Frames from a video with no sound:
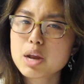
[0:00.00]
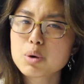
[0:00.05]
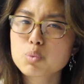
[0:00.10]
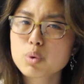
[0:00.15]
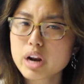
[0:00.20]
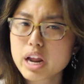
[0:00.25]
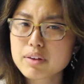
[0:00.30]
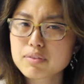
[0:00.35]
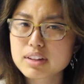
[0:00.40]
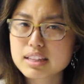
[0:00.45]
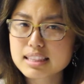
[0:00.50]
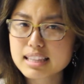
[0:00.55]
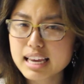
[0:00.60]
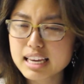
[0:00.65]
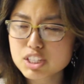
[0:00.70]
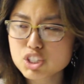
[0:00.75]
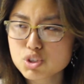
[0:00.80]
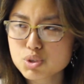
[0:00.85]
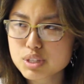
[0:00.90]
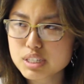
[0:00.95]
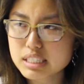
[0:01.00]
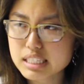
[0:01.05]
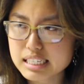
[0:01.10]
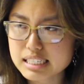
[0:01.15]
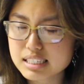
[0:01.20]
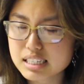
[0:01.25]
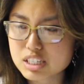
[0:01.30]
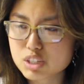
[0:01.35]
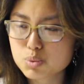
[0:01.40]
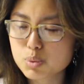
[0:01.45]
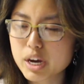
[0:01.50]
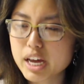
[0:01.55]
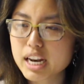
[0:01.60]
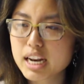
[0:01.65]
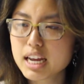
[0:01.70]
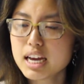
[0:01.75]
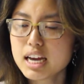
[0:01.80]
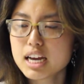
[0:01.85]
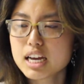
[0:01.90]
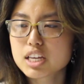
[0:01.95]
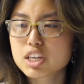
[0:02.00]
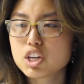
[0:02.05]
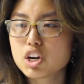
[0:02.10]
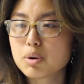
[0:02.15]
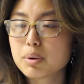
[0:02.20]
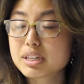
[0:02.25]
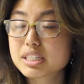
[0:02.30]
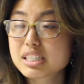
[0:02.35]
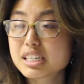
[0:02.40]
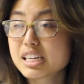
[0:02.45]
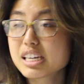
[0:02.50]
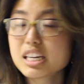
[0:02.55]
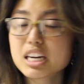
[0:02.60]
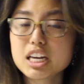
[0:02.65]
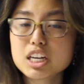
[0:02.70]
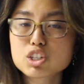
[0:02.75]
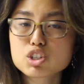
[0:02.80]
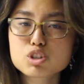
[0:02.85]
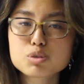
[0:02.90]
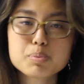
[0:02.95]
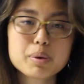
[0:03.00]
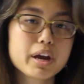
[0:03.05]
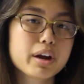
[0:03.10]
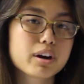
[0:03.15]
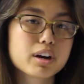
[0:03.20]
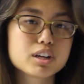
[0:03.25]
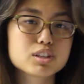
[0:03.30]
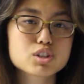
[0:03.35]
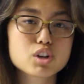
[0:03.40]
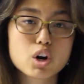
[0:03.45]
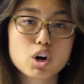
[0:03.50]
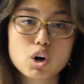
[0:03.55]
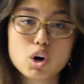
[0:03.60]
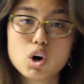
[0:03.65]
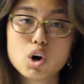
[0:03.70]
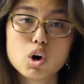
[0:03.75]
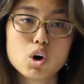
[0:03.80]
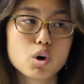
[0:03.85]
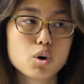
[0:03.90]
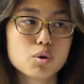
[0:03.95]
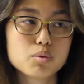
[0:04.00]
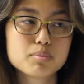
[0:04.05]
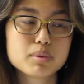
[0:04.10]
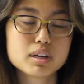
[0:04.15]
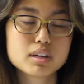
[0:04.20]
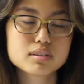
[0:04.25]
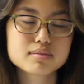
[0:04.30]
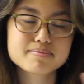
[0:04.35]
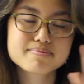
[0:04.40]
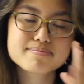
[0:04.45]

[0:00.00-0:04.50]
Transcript: And what I relate to the least is when, a teenager's parents are home.